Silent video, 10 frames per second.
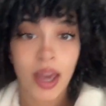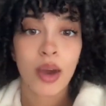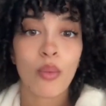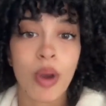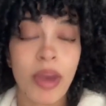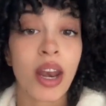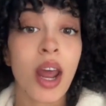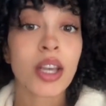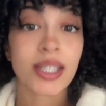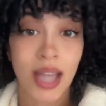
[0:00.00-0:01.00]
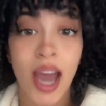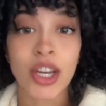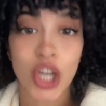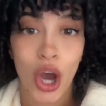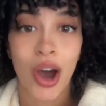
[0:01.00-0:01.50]
women
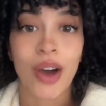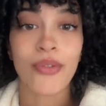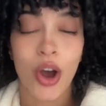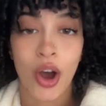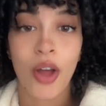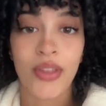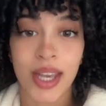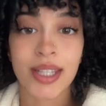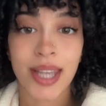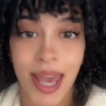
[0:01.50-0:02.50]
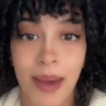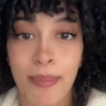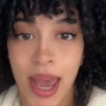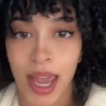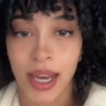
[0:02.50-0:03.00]
signed off on this
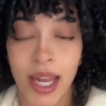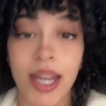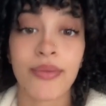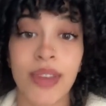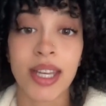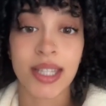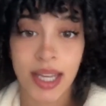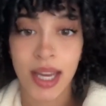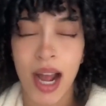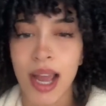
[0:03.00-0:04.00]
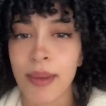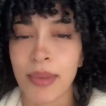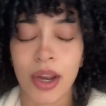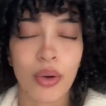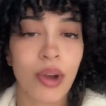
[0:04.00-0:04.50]
campaign, and if they did, I am
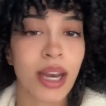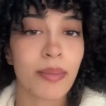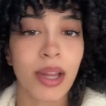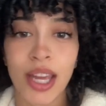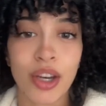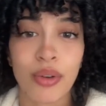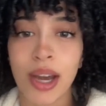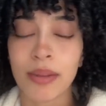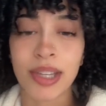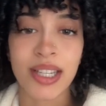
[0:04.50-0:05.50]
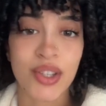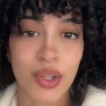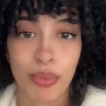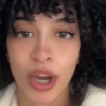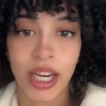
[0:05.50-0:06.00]
incredibly
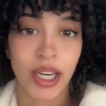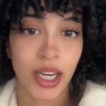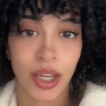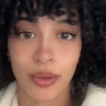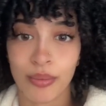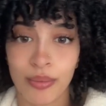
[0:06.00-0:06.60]
disappointed in you.